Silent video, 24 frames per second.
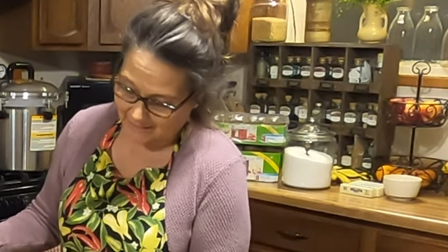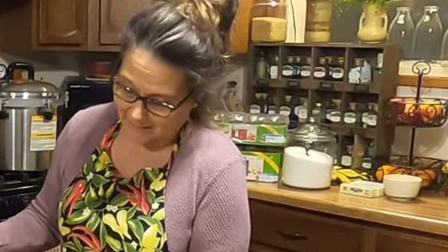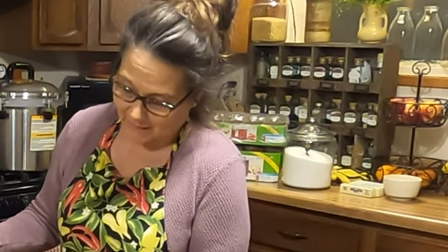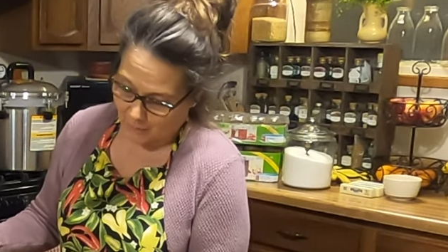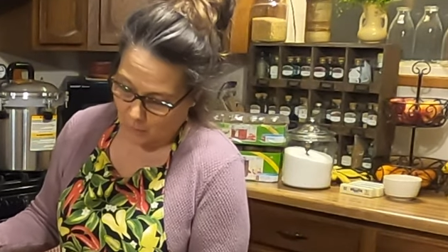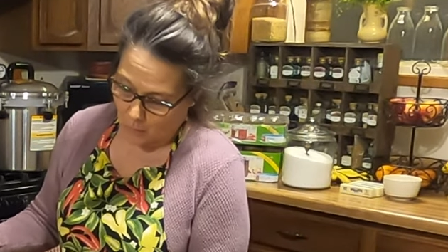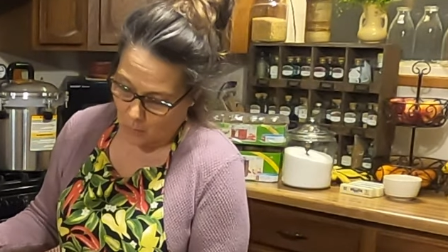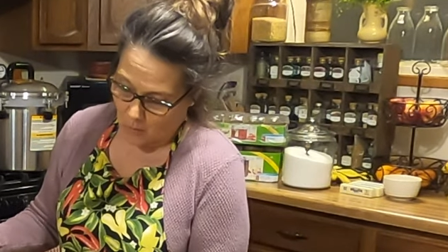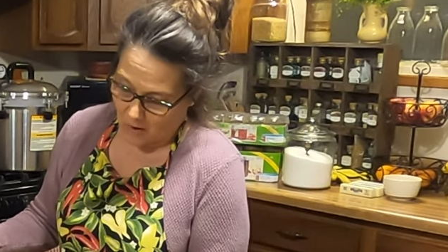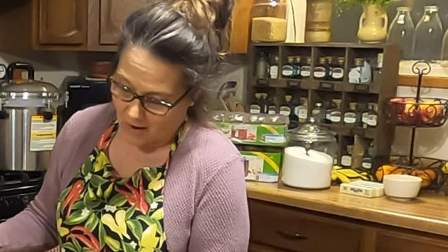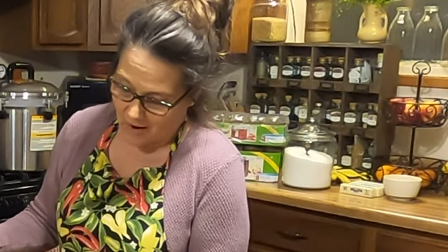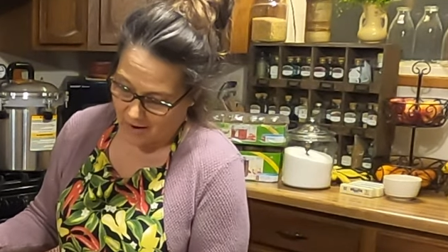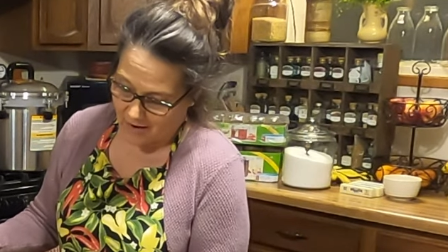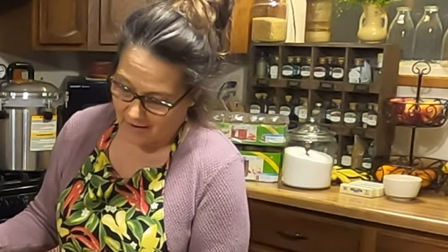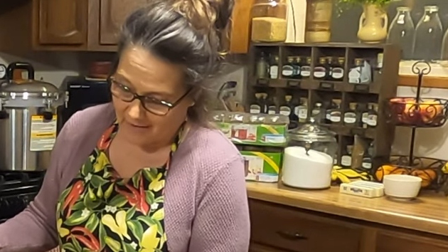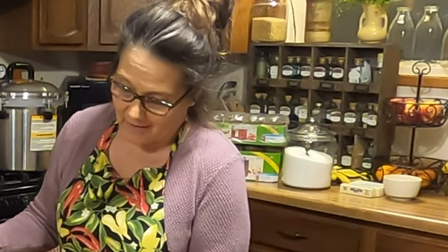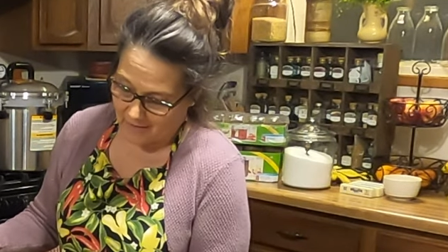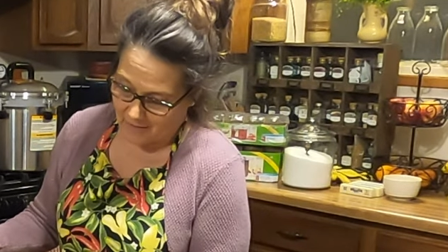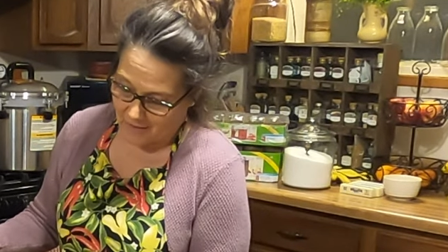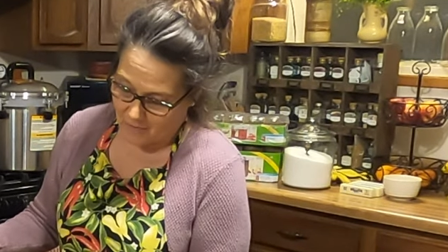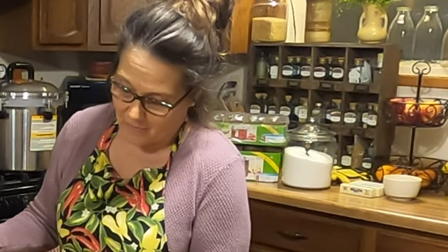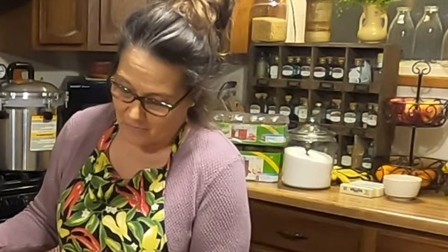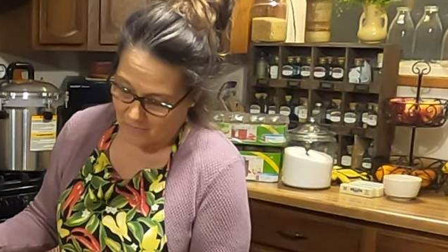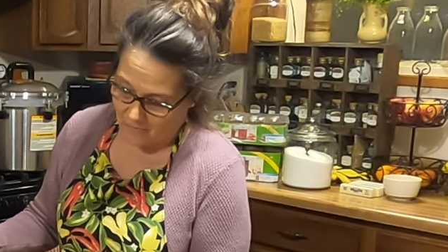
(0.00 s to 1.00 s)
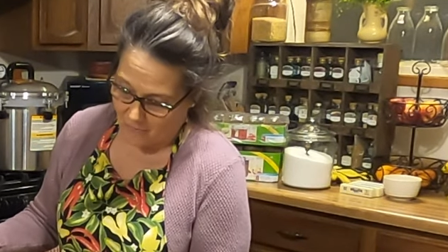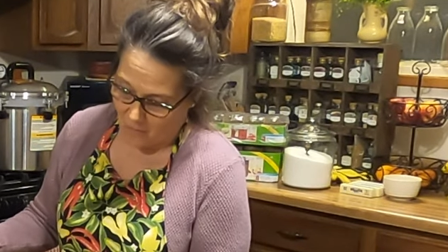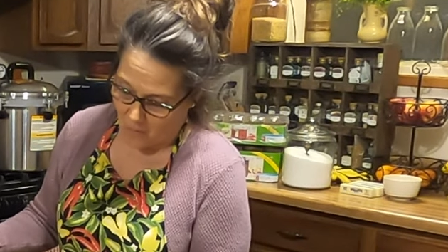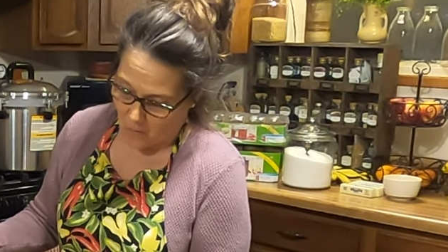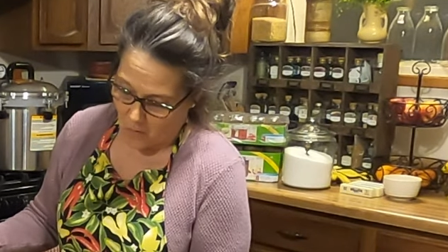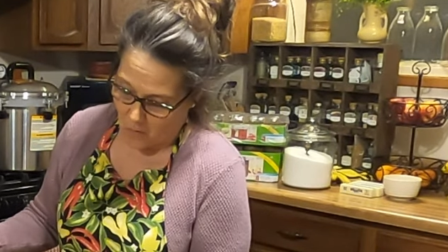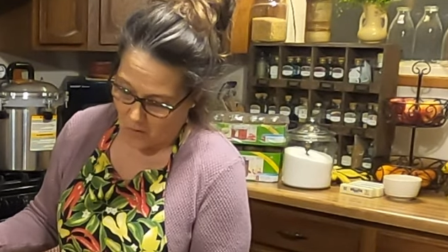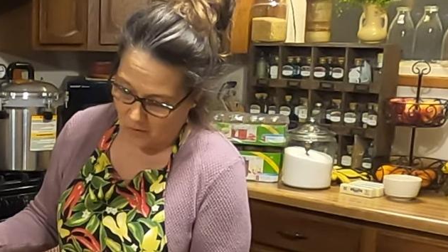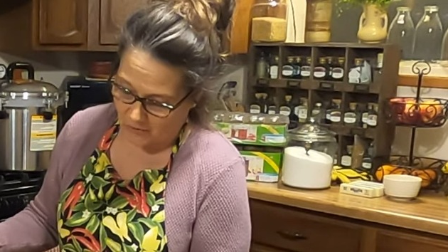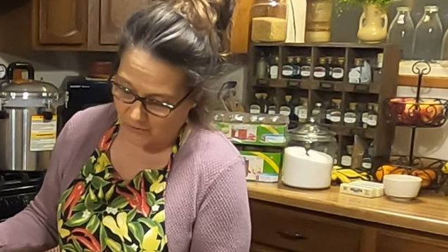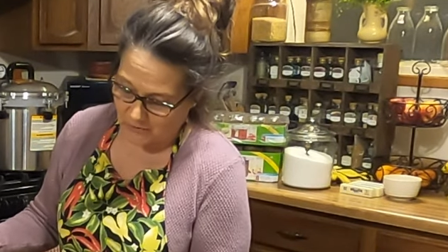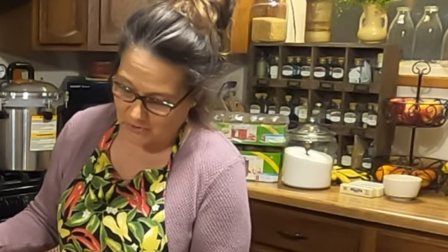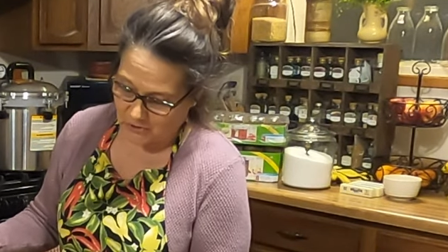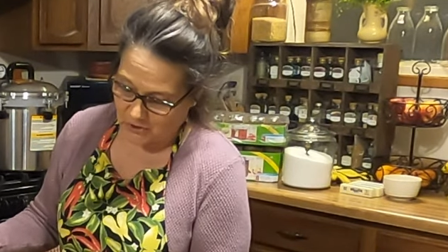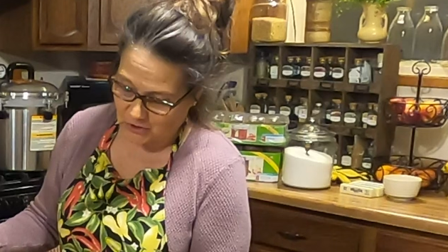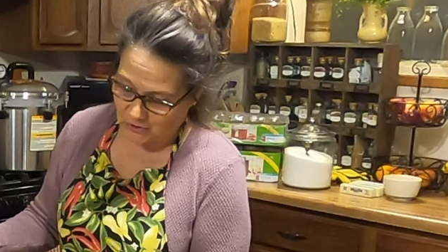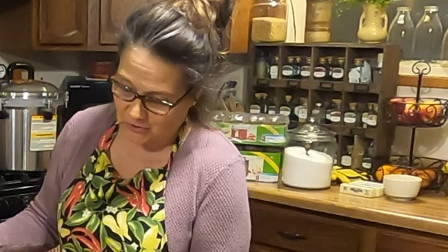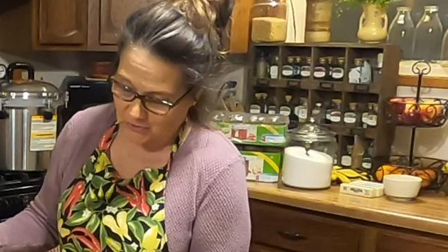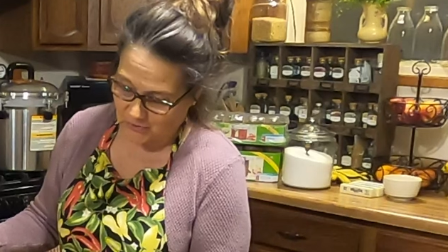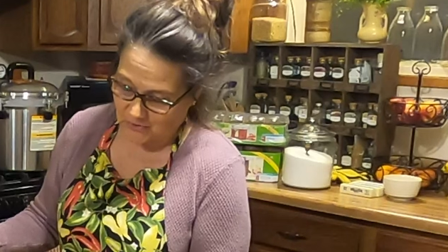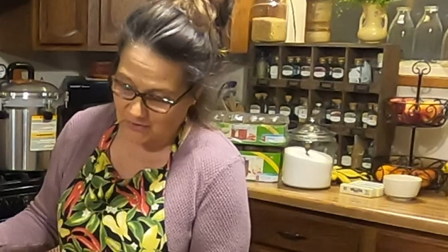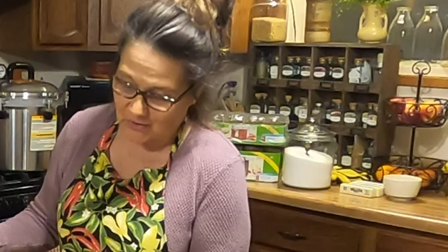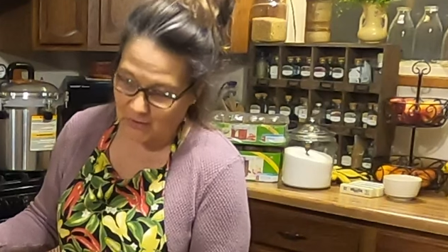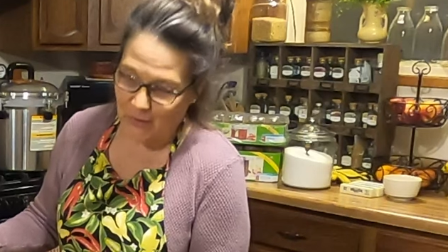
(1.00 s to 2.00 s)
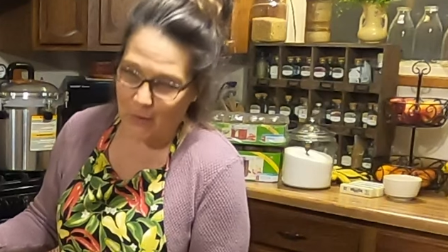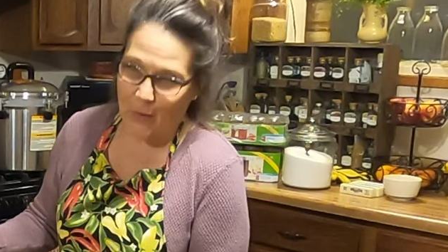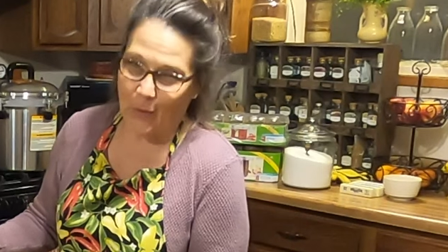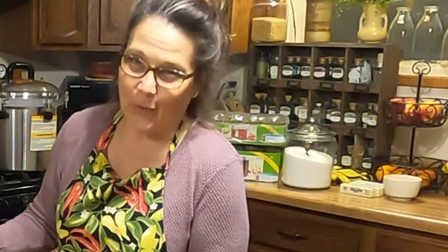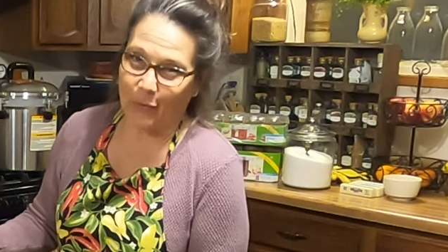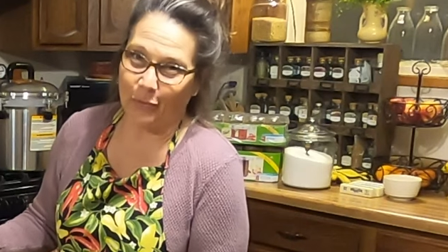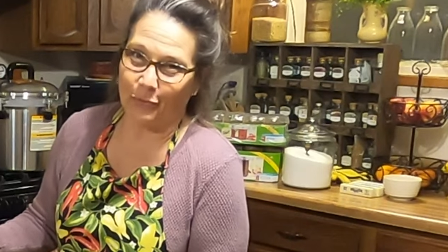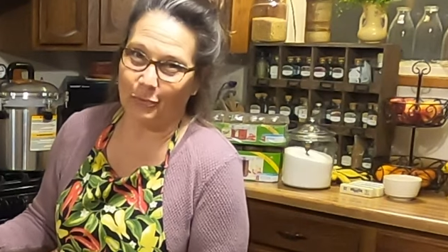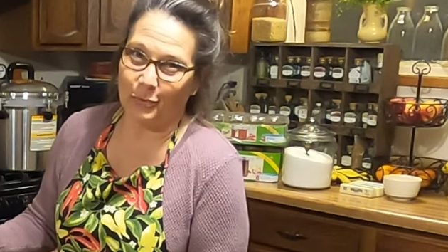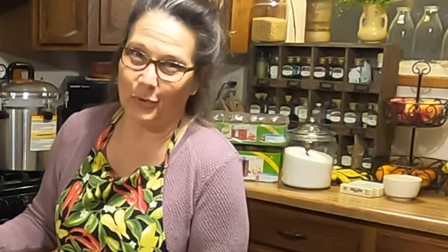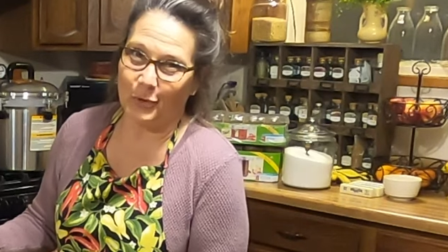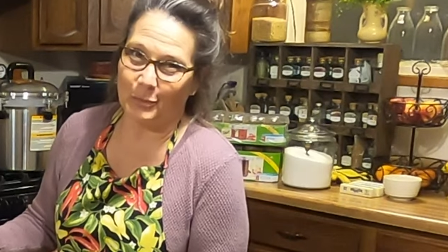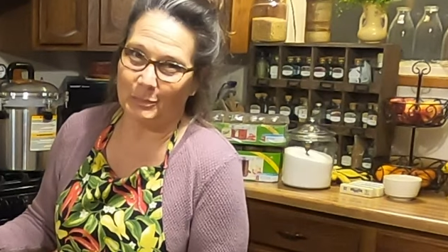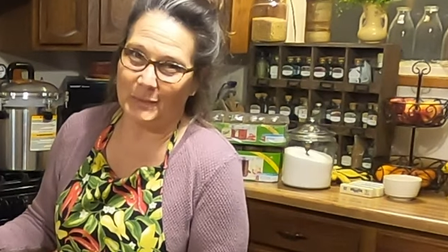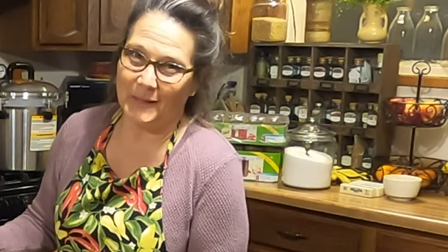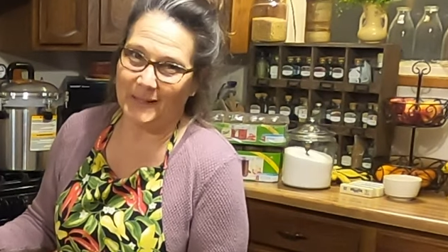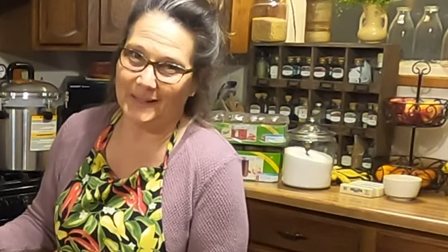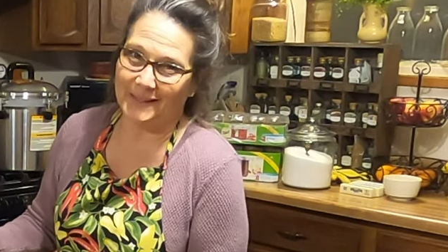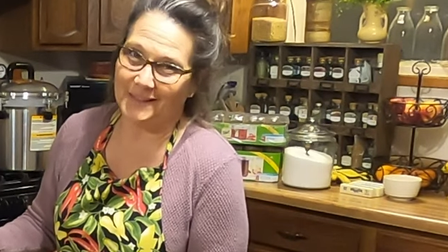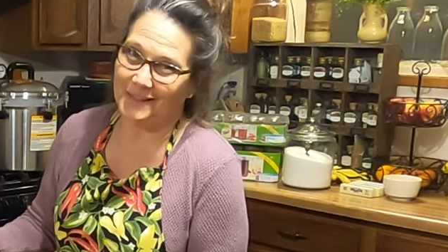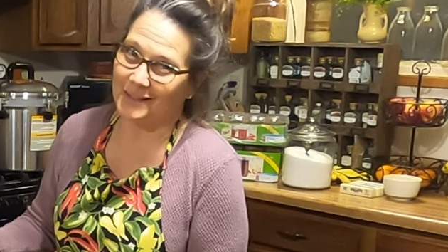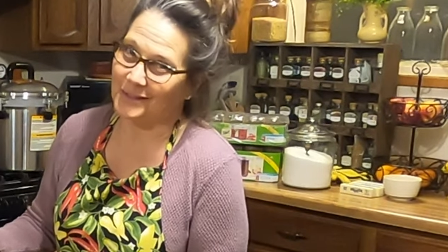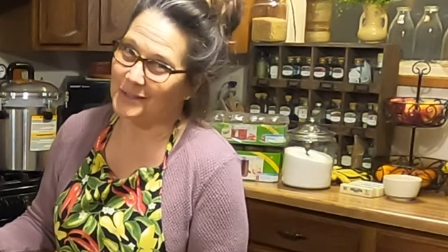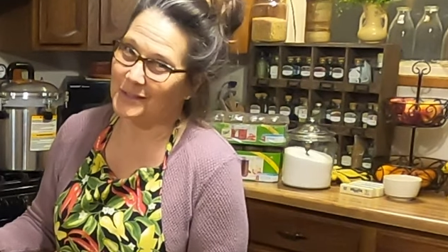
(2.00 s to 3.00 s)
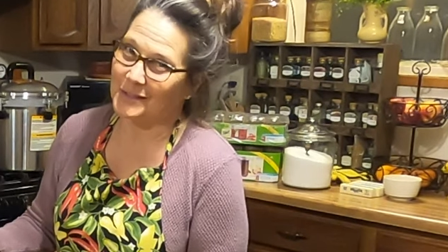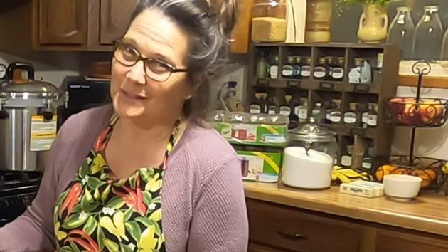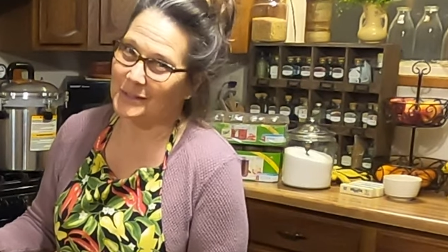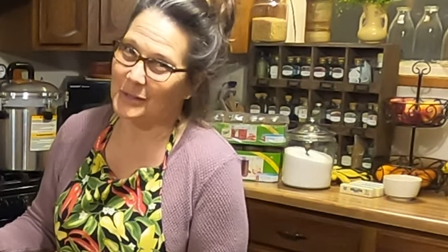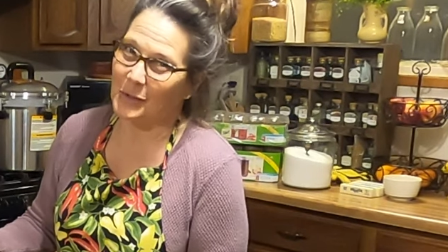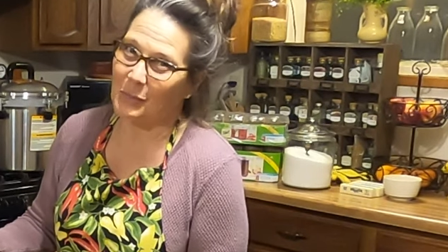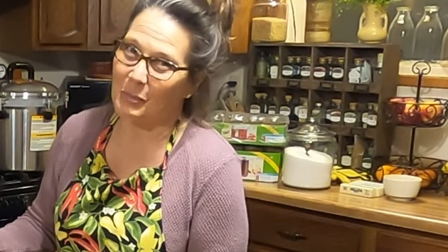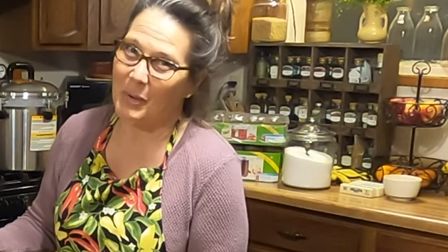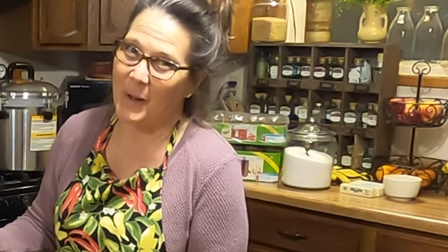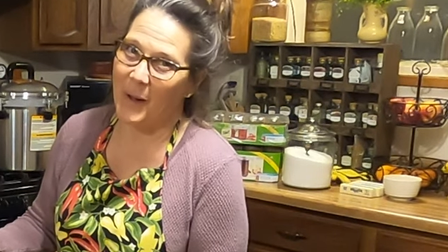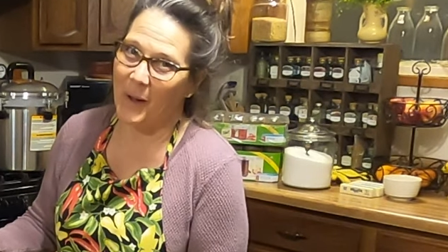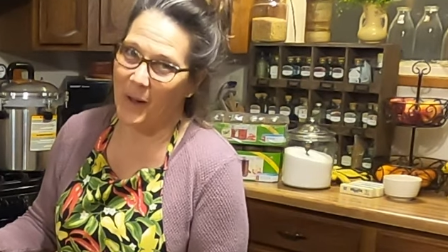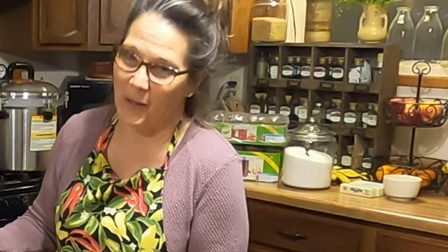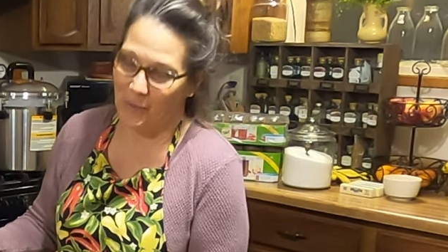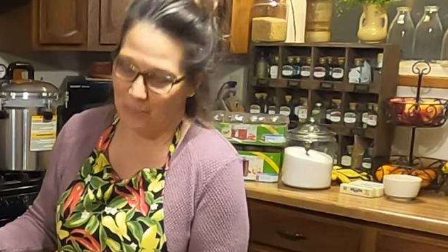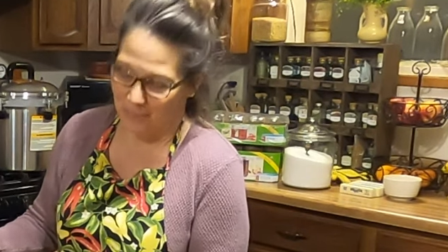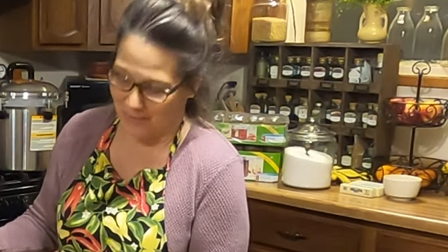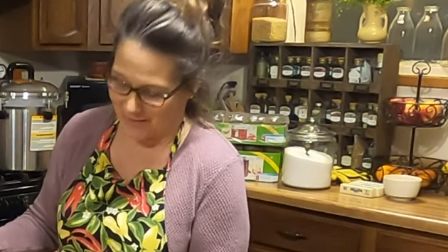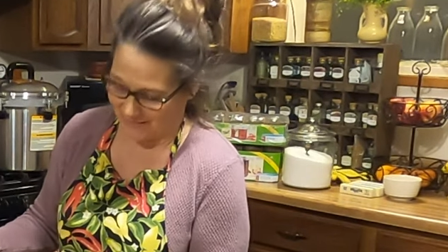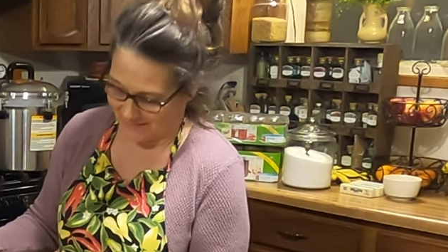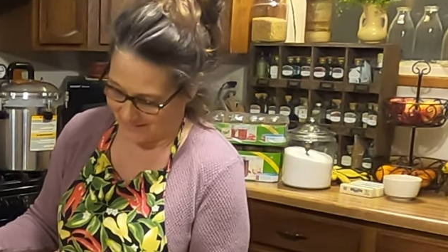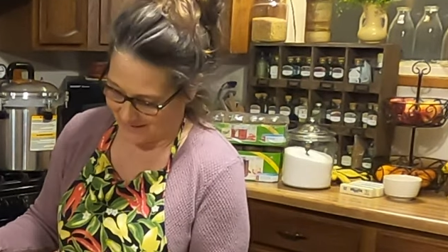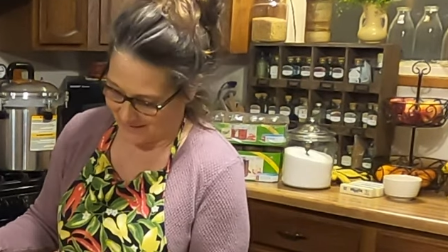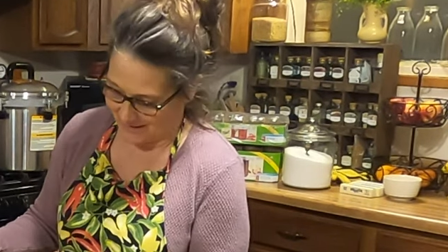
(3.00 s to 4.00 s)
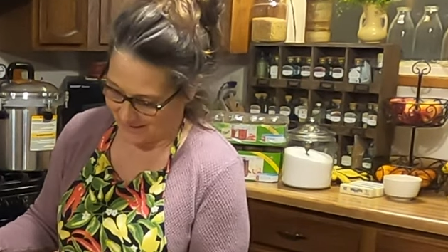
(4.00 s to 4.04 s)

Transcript: a little while for the juice to go through because there's still pulp in